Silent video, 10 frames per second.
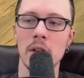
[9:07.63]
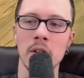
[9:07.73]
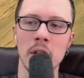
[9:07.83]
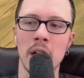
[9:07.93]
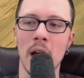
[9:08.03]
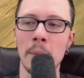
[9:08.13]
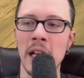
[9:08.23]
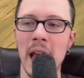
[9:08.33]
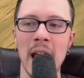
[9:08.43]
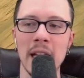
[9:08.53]
You can come
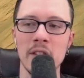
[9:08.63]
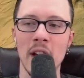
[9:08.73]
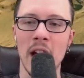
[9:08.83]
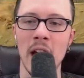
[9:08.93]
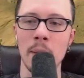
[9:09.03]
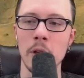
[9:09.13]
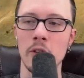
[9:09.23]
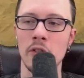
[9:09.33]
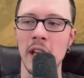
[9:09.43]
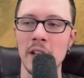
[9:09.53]
in anytime. Your
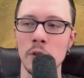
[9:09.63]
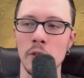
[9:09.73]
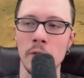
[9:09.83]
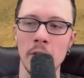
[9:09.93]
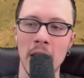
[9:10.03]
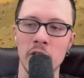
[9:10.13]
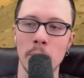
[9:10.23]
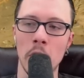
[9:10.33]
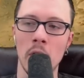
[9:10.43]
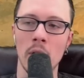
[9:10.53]
schedule's
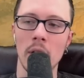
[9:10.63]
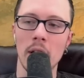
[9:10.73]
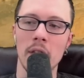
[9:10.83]
flexible.